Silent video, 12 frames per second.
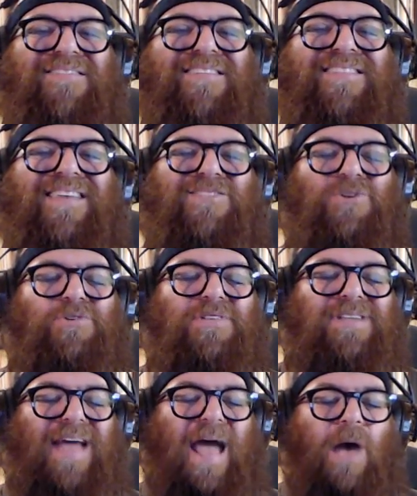Even then, there's
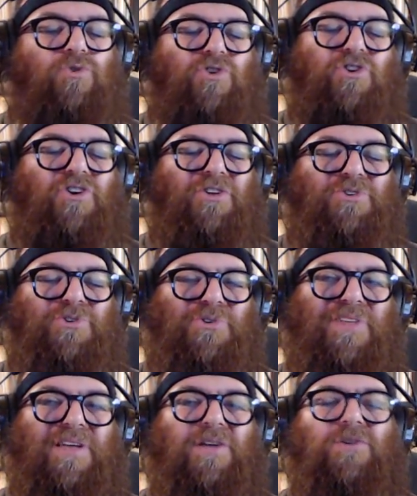this
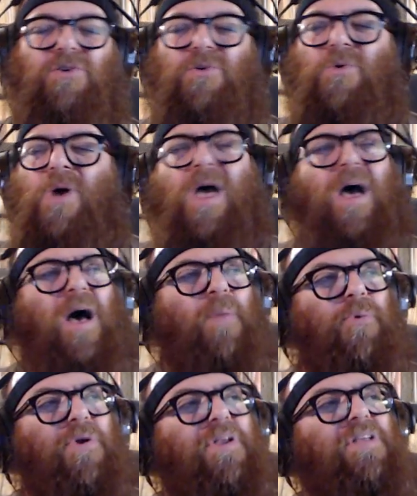counterculture thing to a
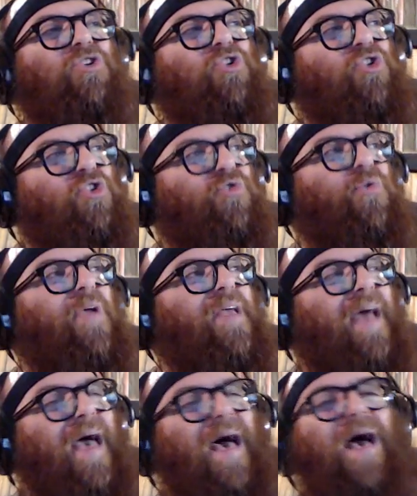pretty
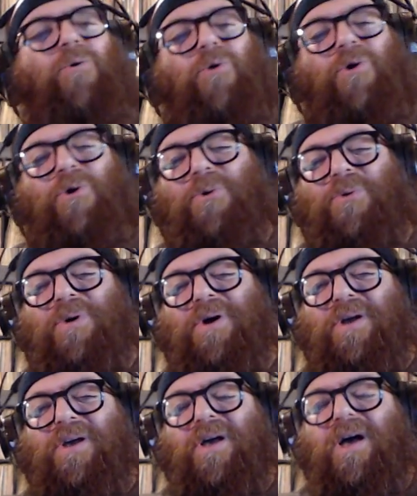straight arrow
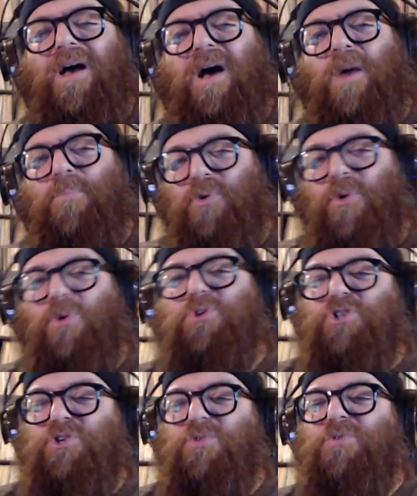
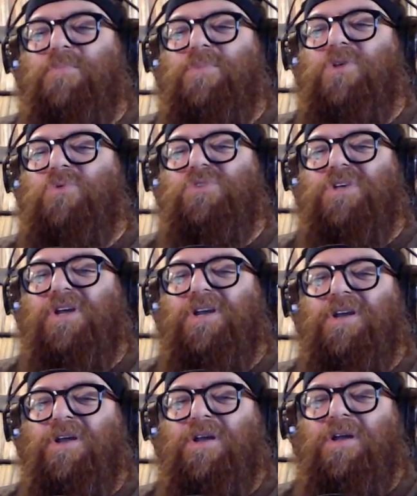approach to the
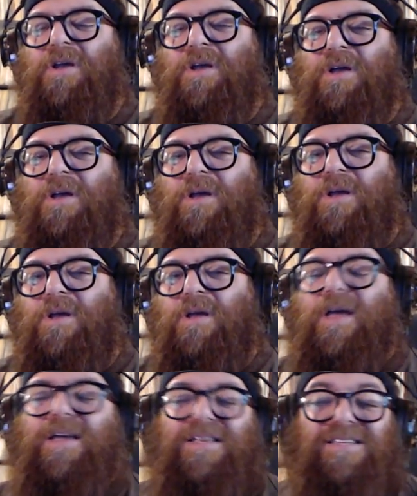music,
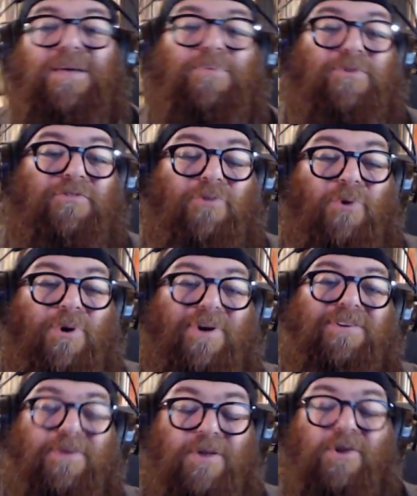except
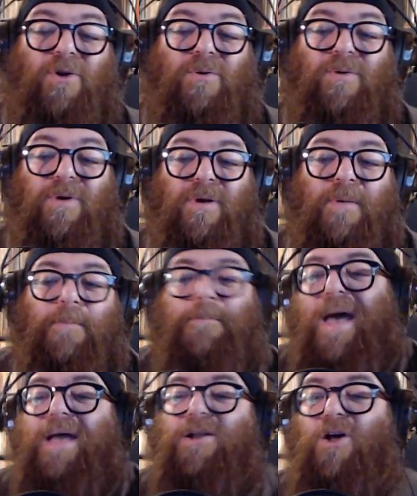for, you know,
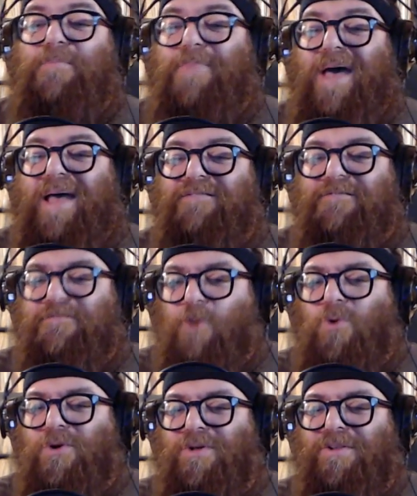man-on-man
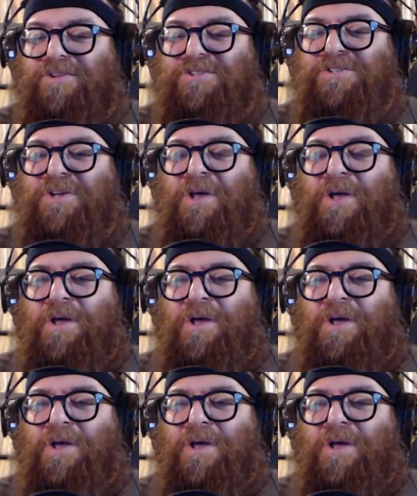vocals.